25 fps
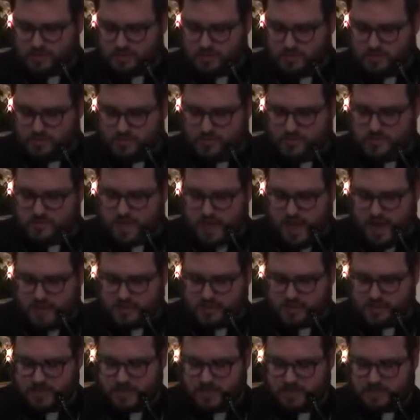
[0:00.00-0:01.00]
who have been
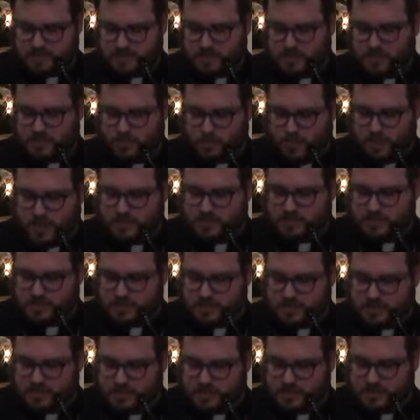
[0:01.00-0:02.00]
baptized into Christ
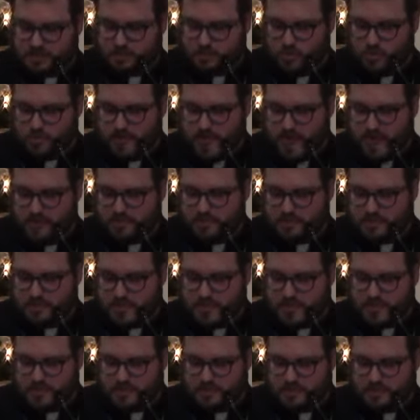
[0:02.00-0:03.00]
Jesus were
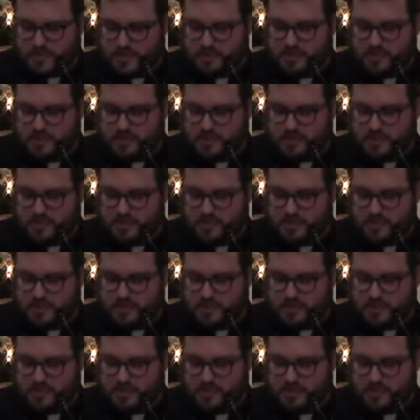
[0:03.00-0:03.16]
baptized